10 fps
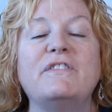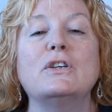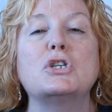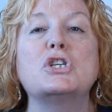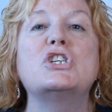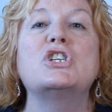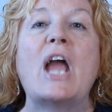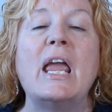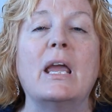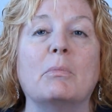feel
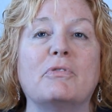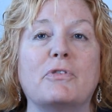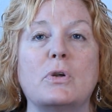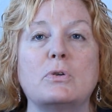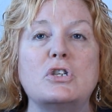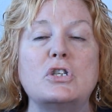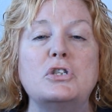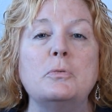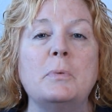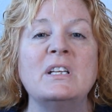shame for their
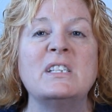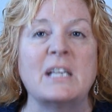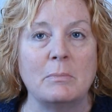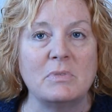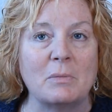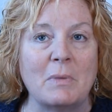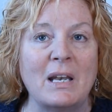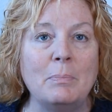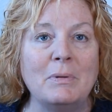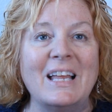stupid attempt to
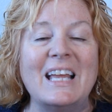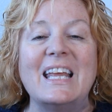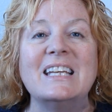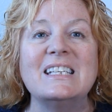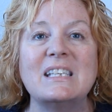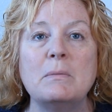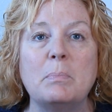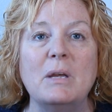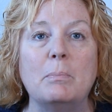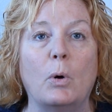manipulate innocent
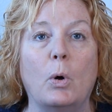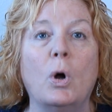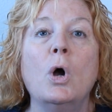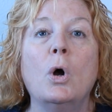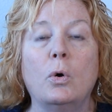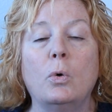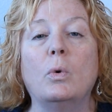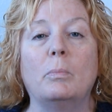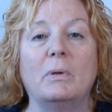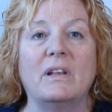people who
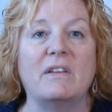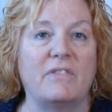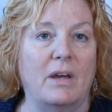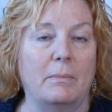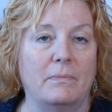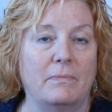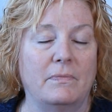will believe them.